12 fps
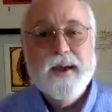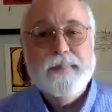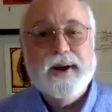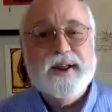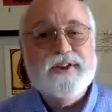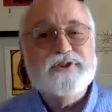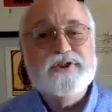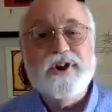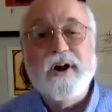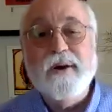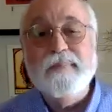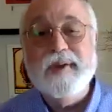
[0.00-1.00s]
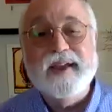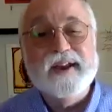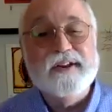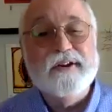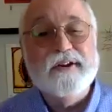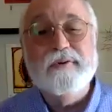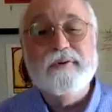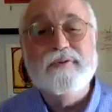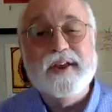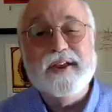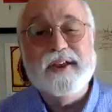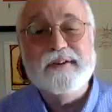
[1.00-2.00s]
But he's charming and
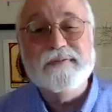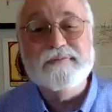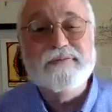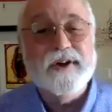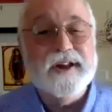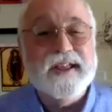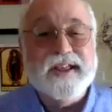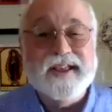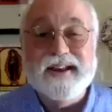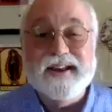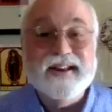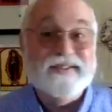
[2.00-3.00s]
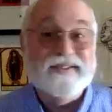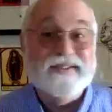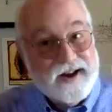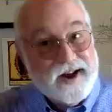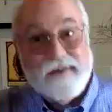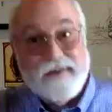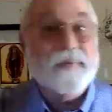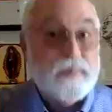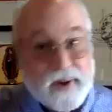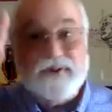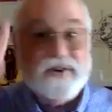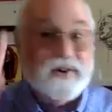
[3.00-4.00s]
goofy and funny, and he's every
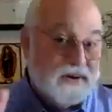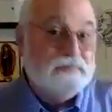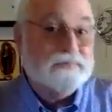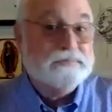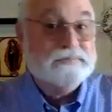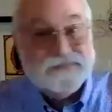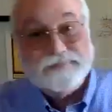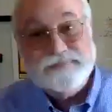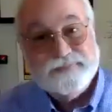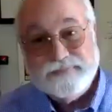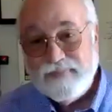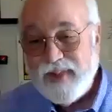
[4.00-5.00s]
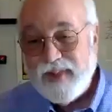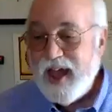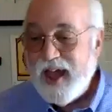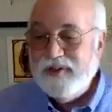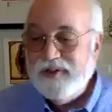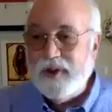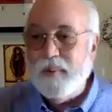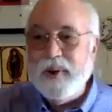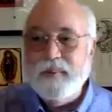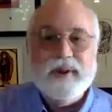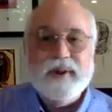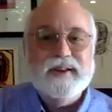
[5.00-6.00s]
picture. So
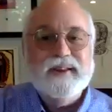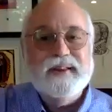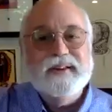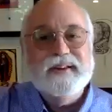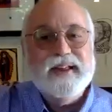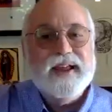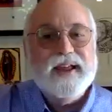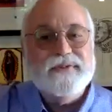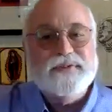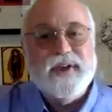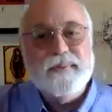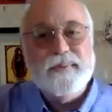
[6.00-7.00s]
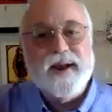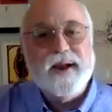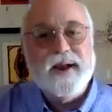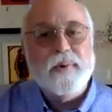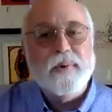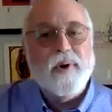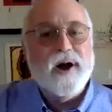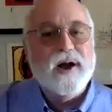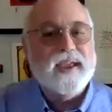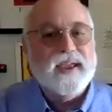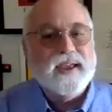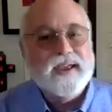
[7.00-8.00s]
when we leave, Sam and I were
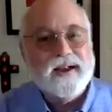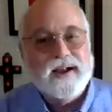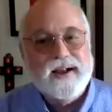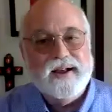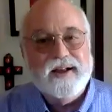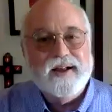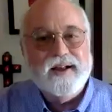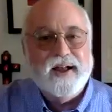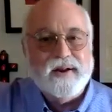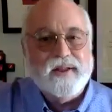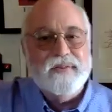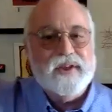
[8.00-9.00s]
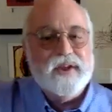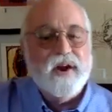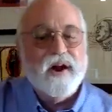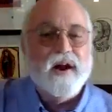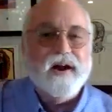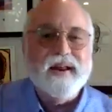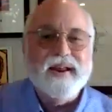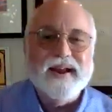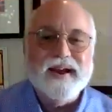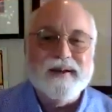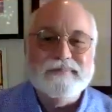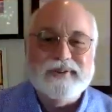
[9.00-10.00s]
walking out on the yard, and
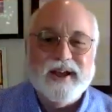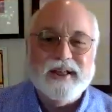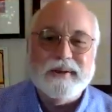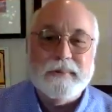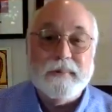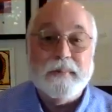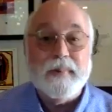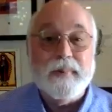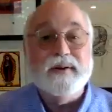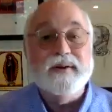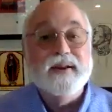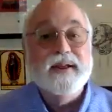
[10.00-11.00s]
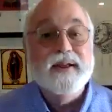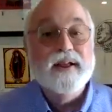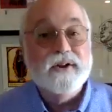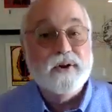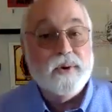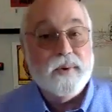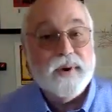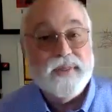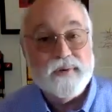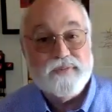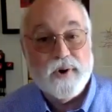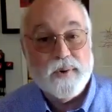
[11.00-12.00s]
I'm telling him about Louis
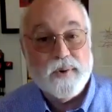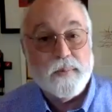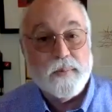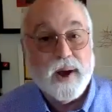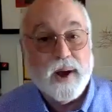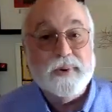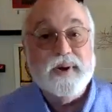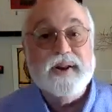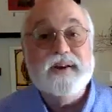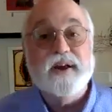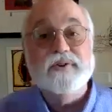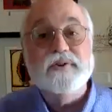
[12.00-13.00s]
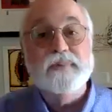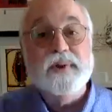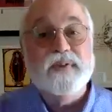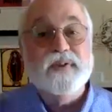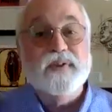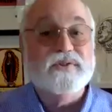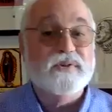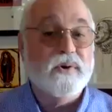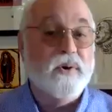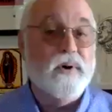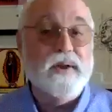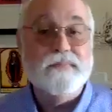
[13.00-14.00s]
the photo bomber, and he tells me this story.